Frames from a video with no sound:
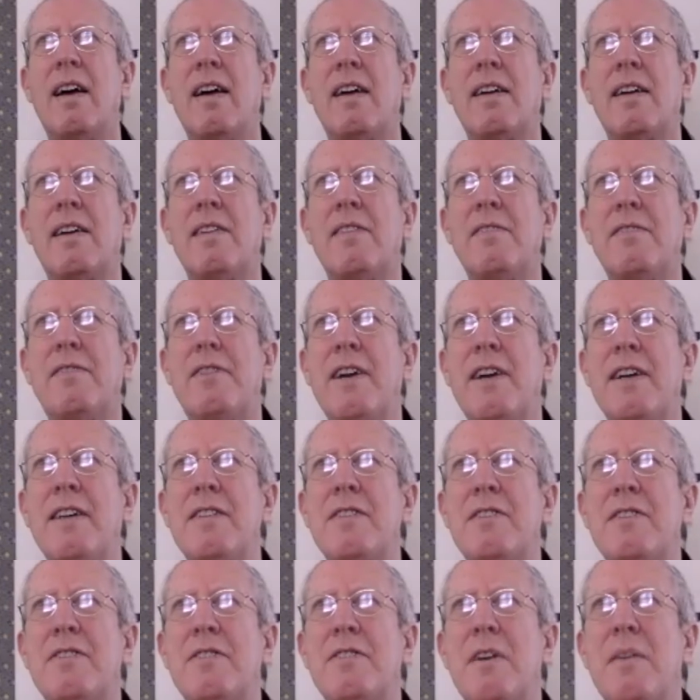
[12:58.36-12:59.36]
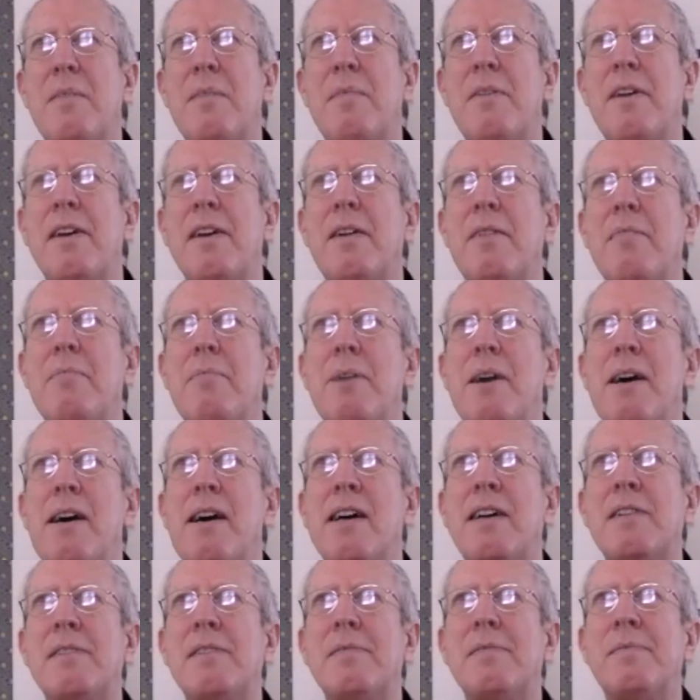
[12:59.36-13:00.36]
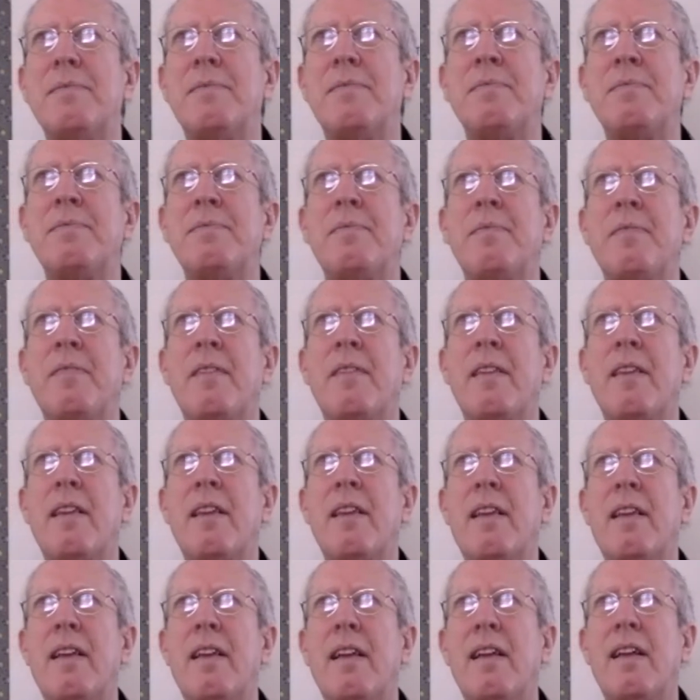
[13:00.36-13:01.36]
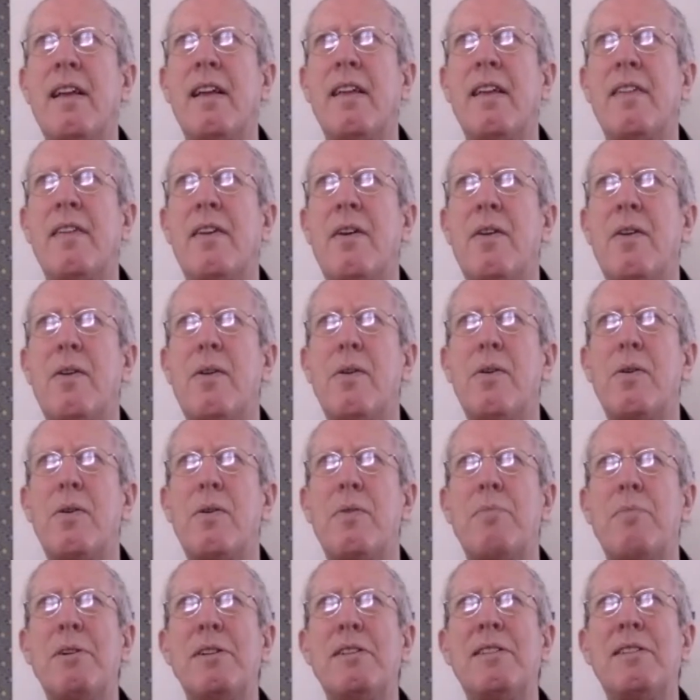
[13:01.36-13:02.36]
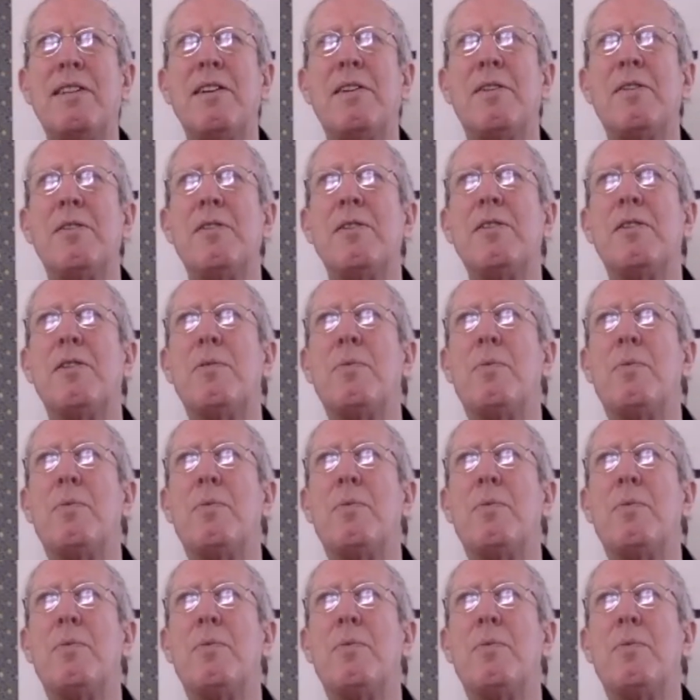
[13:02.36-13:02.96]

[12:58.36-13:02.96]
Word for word: conveys something about the whole material